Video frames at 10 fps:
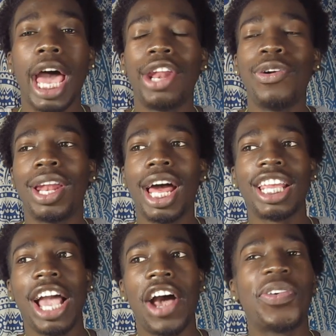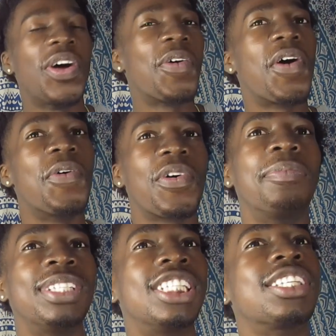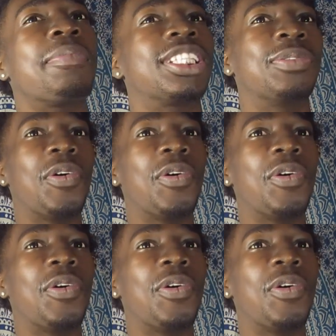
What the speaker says: I know a lot of y'all, you know, gonna come to this somehow, some,